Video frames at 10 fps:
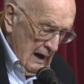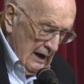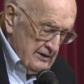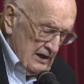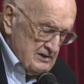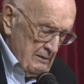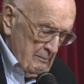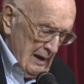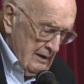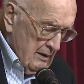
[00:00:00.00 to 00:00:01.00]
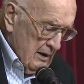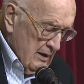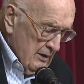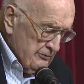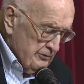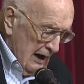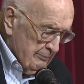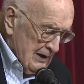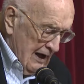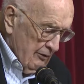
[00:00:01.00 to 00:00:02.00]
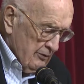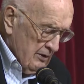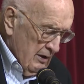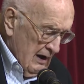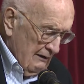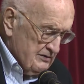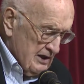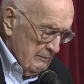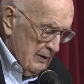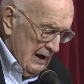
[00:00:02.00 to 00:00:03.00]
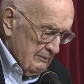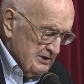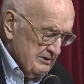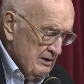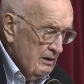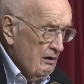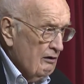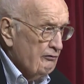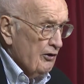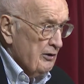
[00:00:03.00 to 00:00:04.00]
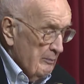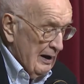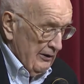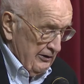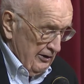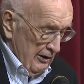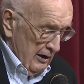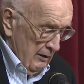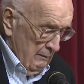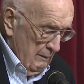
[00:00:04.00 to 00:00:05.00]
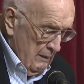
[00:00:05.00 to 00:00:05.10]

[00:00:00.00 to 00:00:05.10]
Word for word: A dozen men dropped out of CPS for the military.